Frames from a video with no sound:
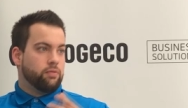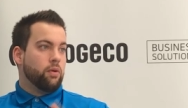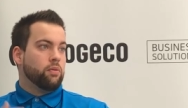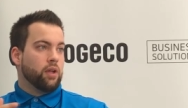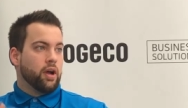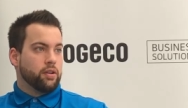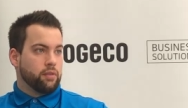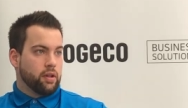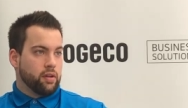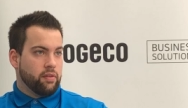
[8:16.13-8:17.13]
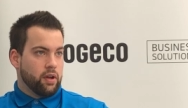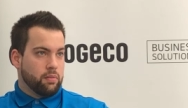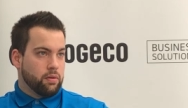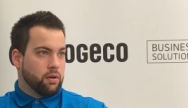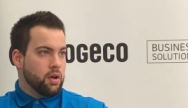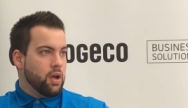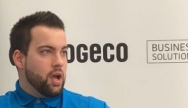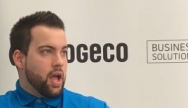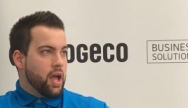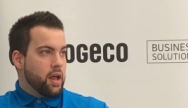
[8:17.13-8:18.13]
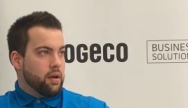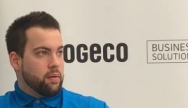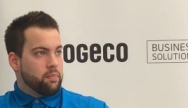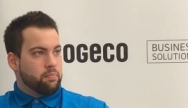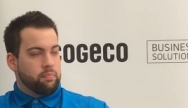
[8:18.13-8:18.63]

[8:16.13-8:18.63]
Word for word: phone lines readily available, and